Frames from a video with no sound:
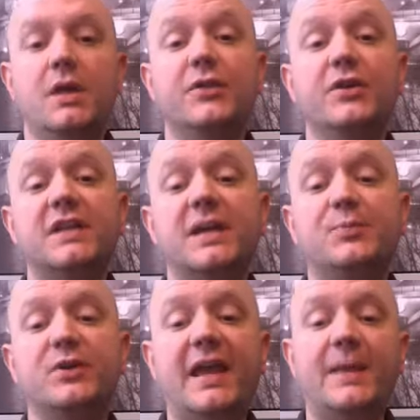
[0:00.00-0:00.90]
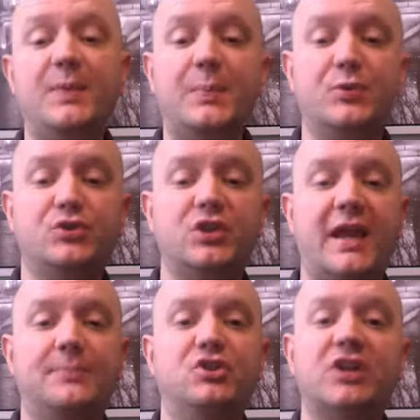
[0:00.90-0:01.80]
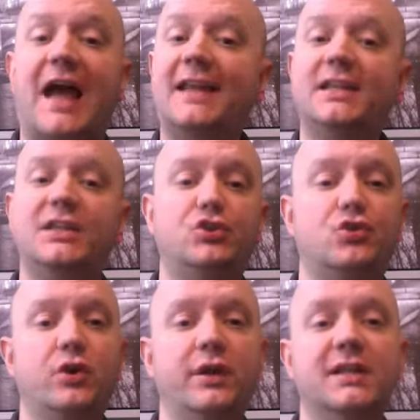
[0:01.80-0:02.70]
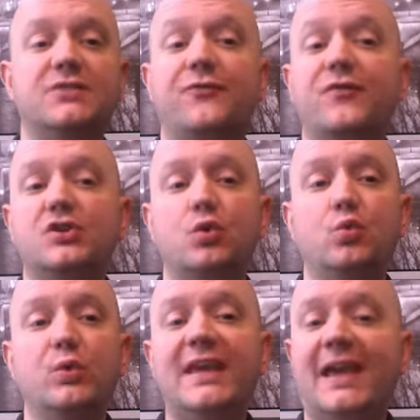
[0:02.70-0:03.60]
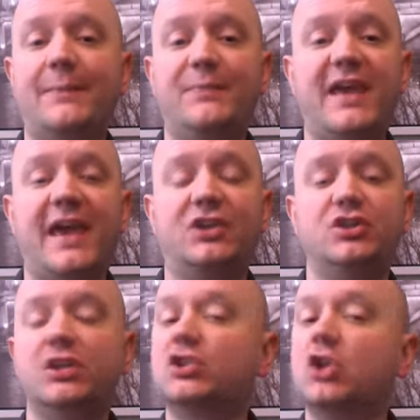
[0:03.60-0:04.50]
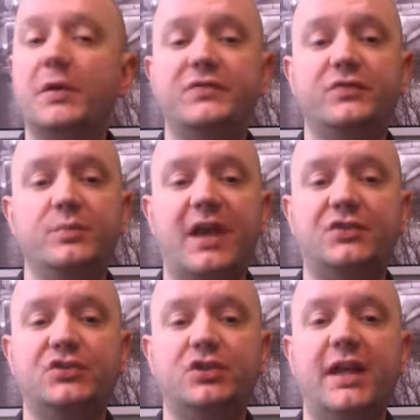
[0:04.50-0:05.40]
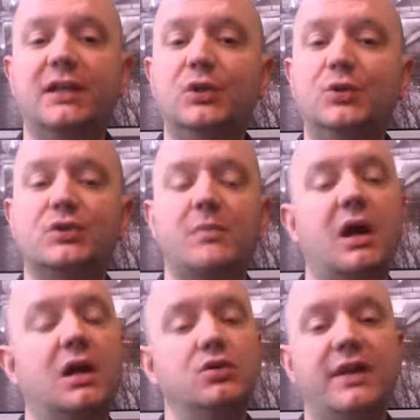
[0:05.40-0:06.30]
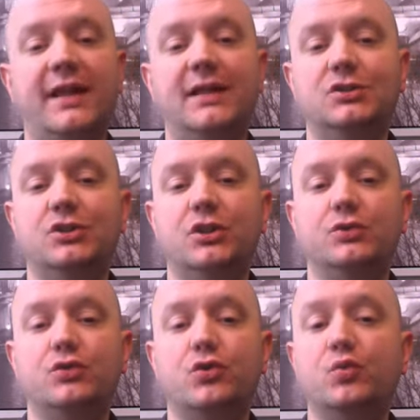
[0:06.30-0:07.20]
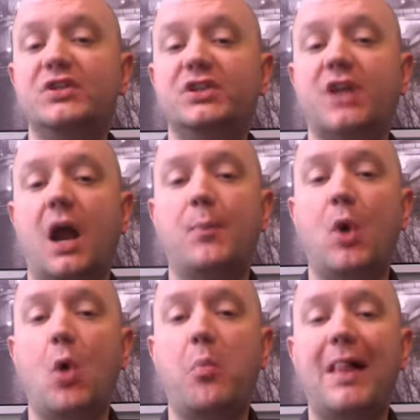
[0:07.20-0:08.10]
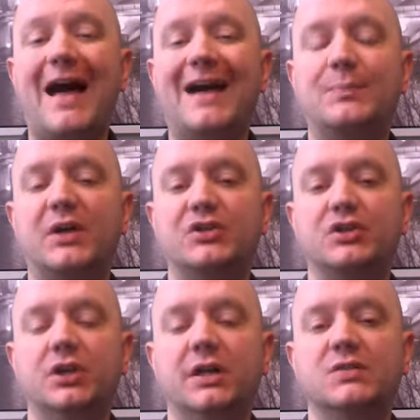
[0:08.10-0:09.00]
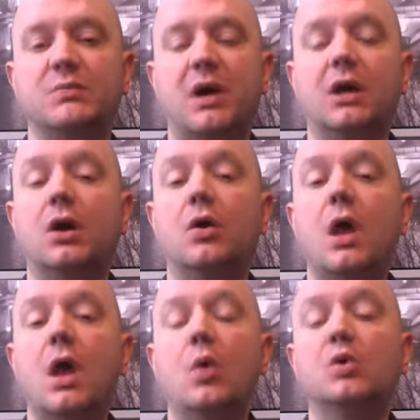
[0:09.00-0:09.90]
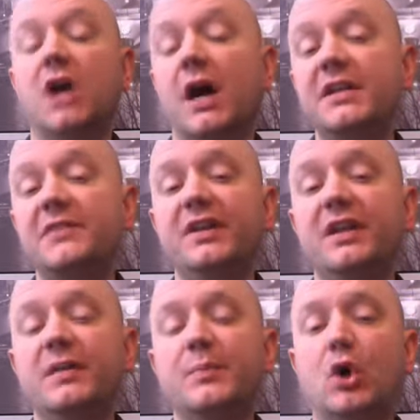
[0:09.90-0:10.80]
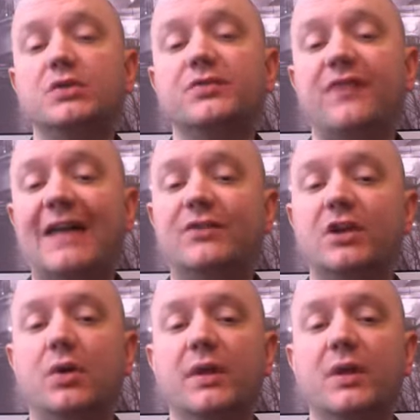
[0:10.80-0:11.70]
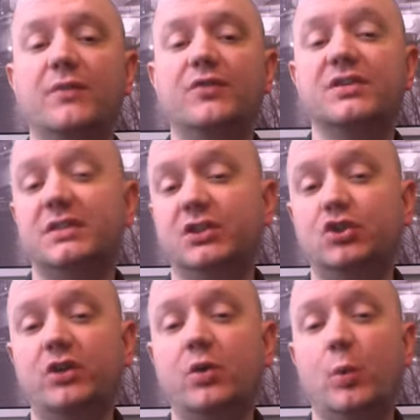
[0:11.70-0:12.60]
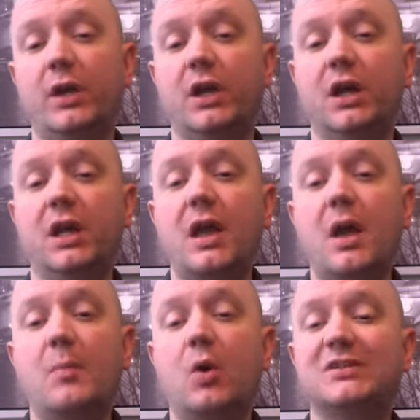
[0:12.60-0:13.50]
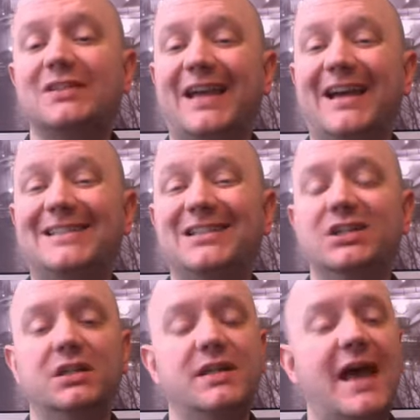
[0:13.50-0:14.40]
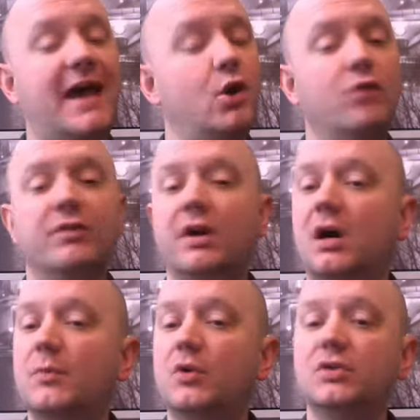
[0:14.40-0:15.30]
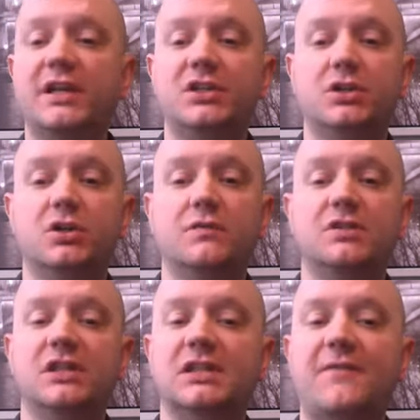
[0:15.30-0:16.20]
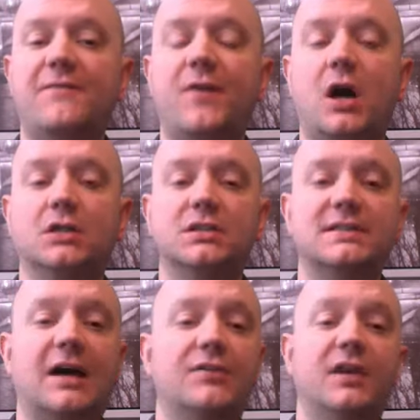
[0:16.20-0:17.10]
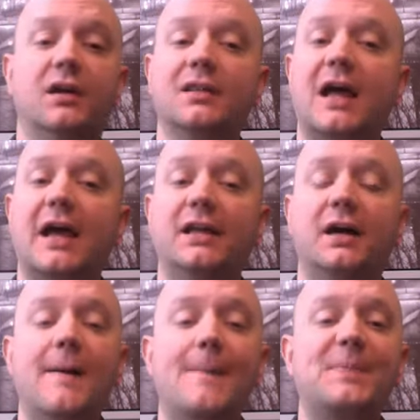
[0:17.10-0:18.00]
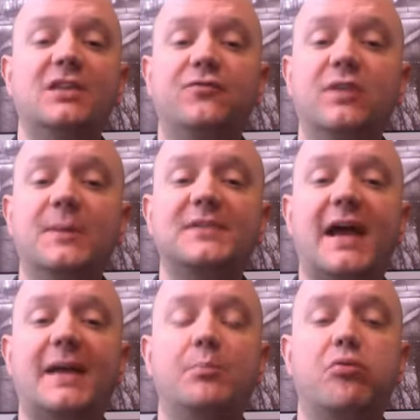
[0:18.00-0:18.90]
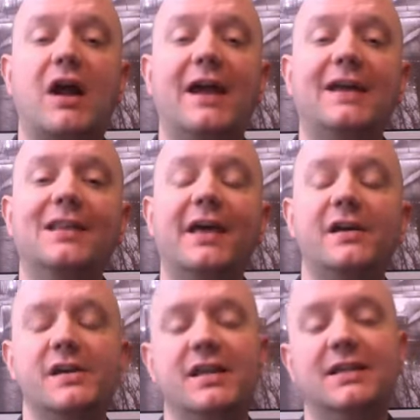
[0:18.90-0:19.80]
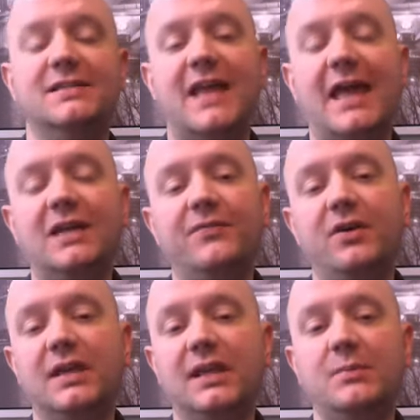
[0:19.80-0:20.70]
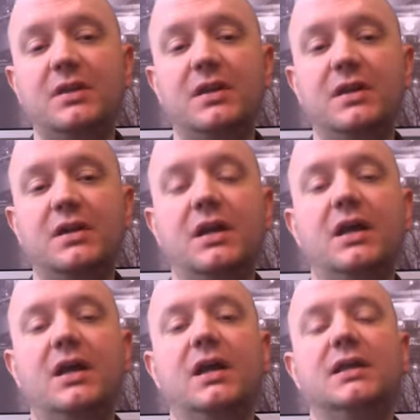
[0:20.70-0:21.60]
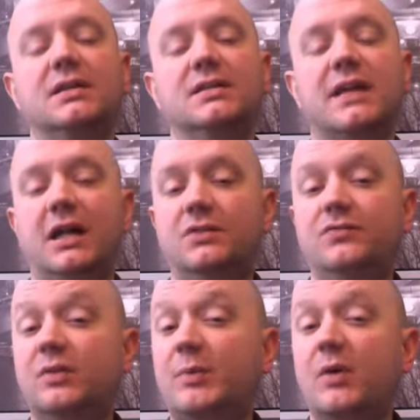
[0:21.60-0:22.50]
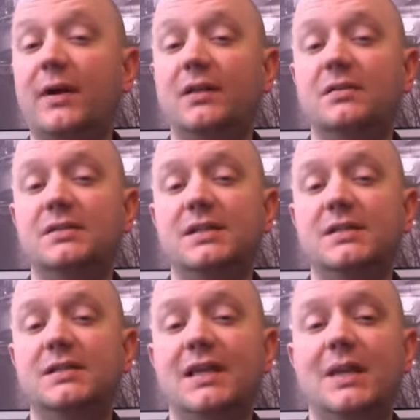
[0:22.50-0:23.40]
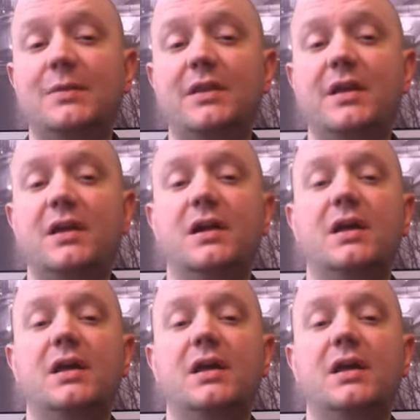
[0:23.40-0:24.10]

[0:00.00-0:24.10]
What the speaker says: Thursday pregame, People's Champ, Johnny Detroit. Let's first recap the action, as always, from yesterday. Loser Marco D'Angelo's three-star bowl blockbuster, as Marco was undefeated in bowls, 5-0. He went for a six-straight winner, but Wisconsin could not overcome those late turnovers as they fall to South Carolina. On the flip side, Brian Leonard, he had his NFL game of the year. He had his college football regular season game of the year.